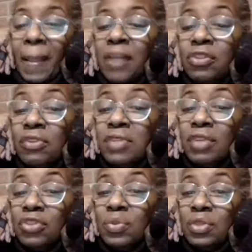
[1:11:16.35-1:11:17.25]
Turns out
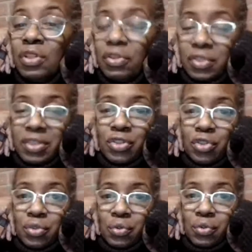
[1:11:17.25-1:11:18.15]
she was allergic
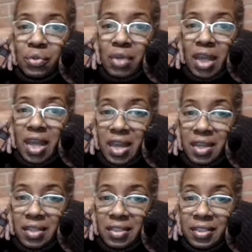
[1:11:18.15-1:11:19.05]
to eggs.